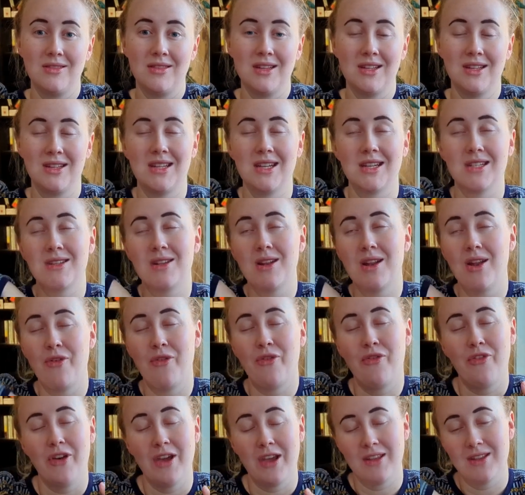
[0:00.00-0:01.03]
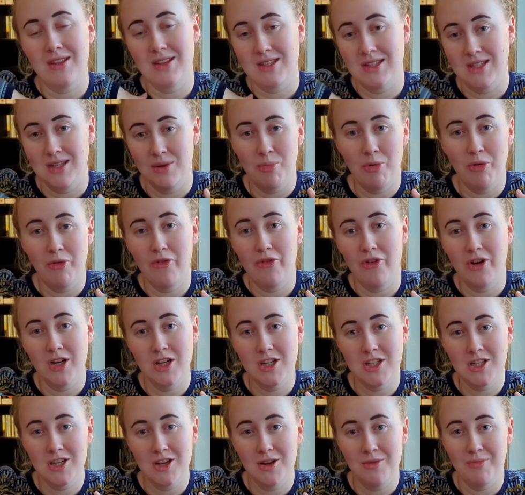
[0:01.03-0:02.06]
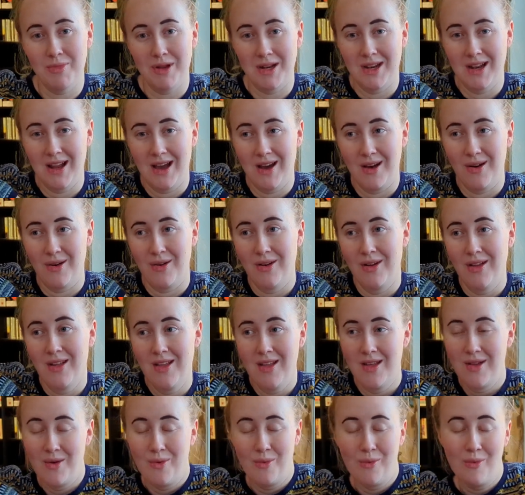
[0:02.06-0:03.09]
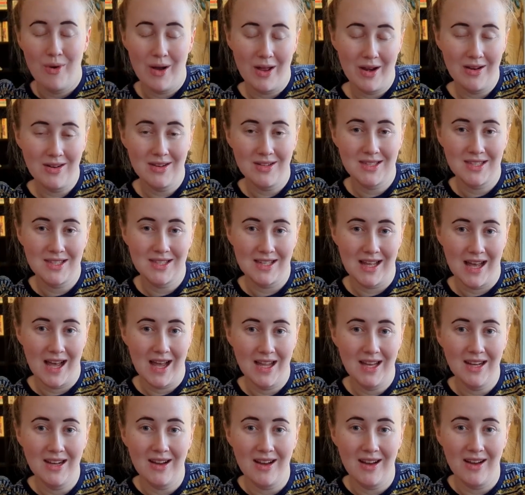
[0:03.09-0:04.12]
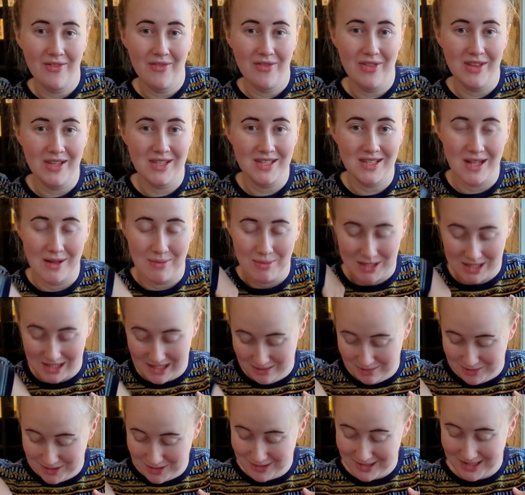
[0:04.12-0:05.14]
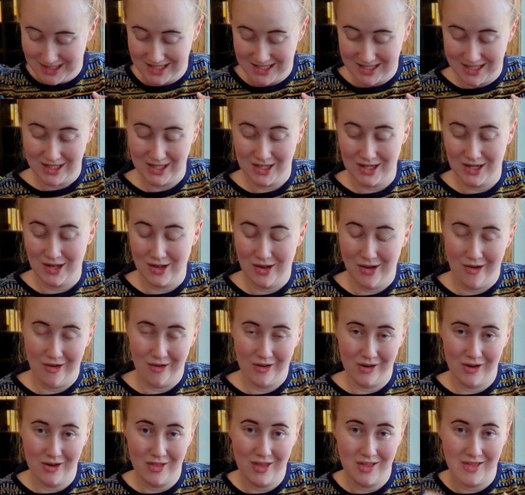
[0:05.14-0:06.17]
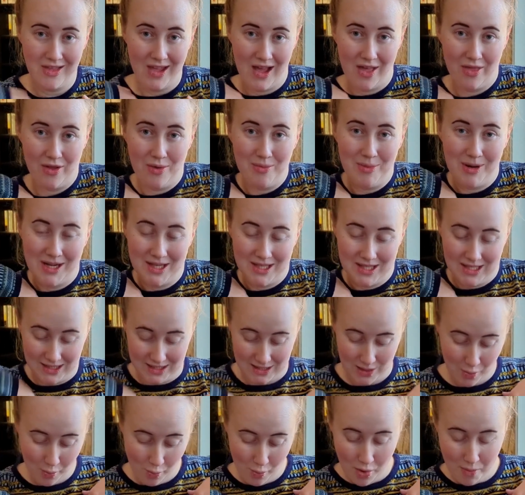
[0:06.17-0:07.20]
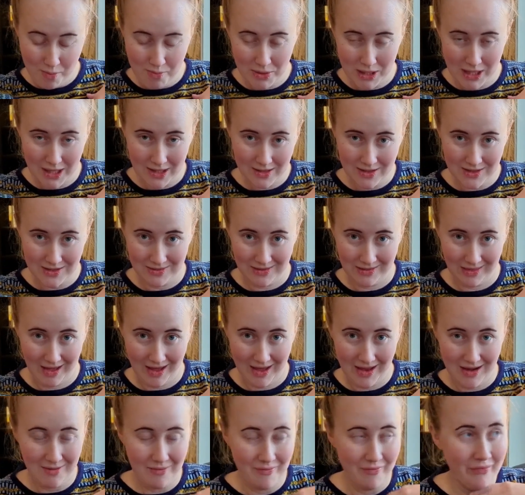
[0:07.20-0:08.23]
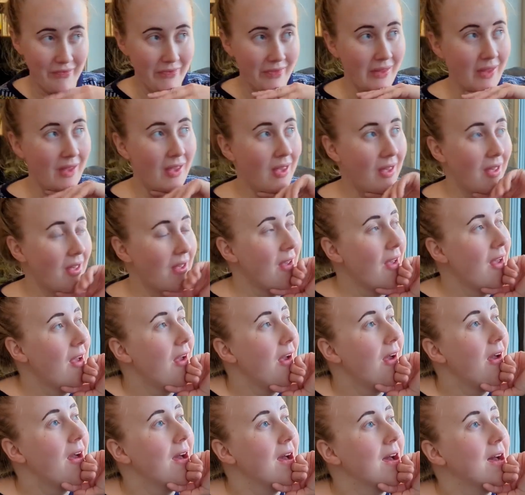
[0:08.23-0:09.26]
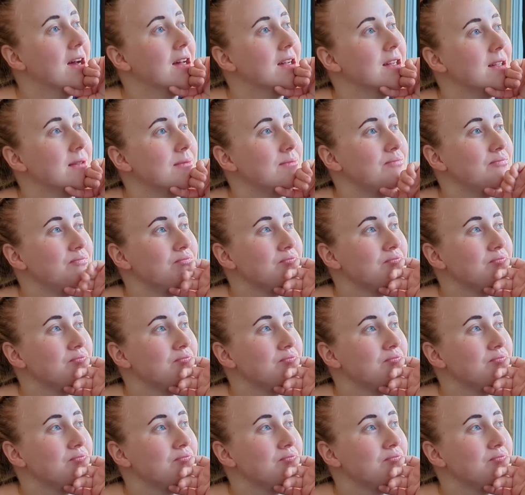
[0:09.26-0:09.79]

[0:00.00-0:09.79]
It doesn't affect the zipper function, but now one side of the Selma sleep suit is longer than the other because it's doing that. And